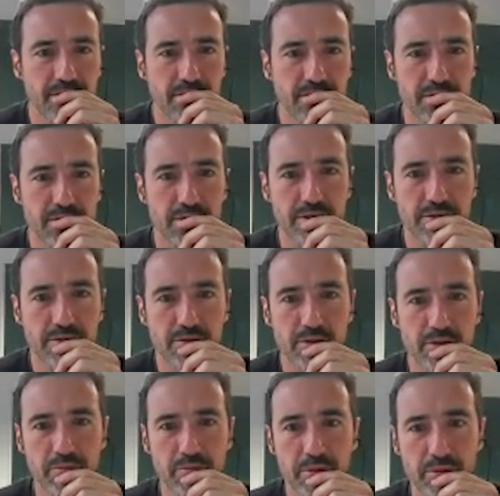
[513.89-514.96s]
to try to
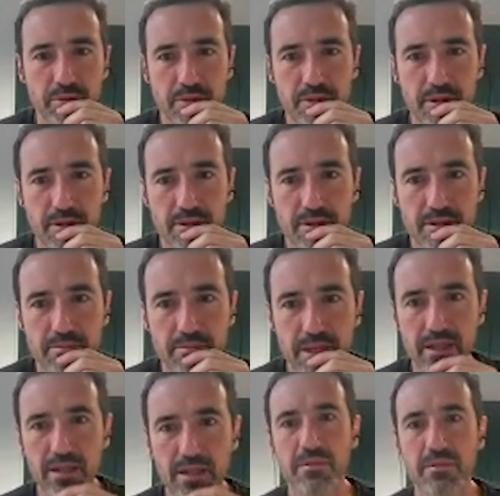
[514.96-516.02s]
compute
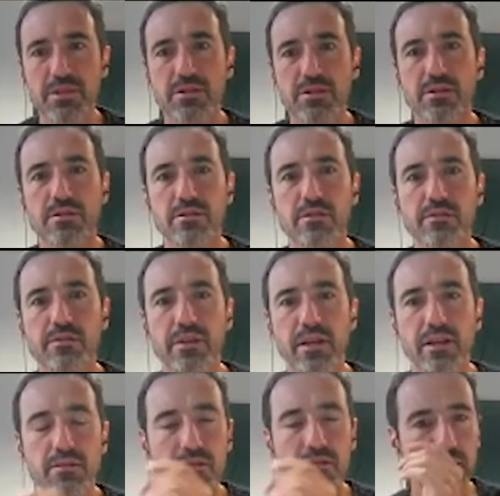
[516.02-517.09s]
spectral measures of Cayley
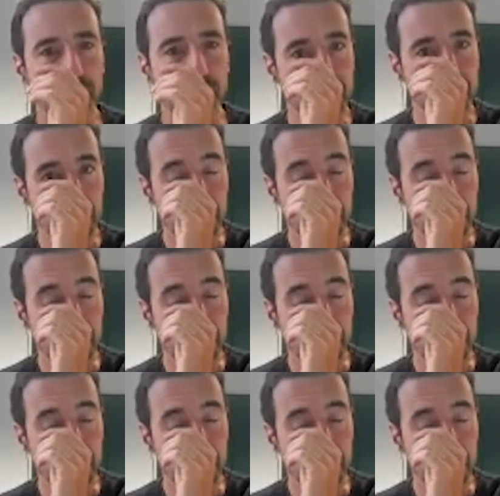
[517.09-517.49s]
graphs,